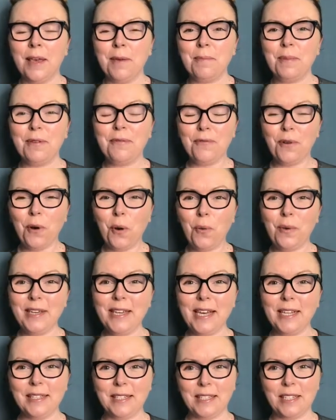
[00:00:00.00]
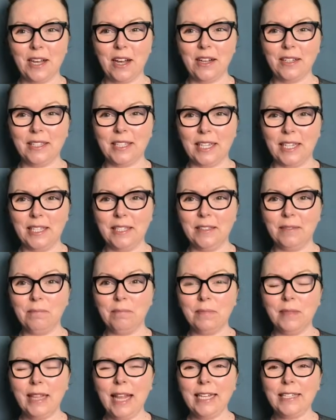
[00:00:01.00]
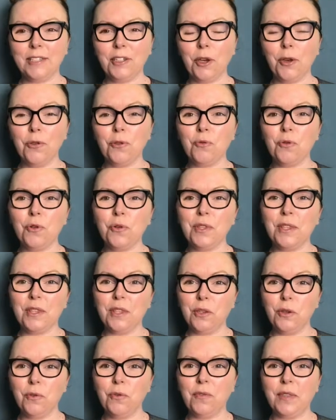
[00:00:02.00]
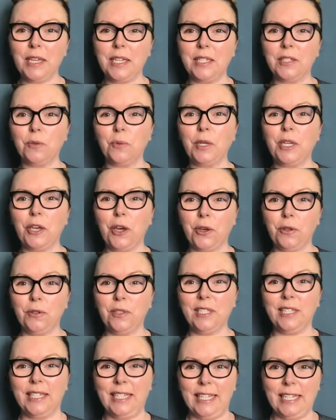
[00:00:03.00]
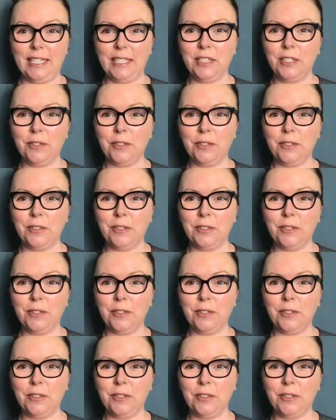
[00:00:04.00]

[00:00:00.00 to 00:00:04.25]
Before we get started, let's go through a few things we're going to need.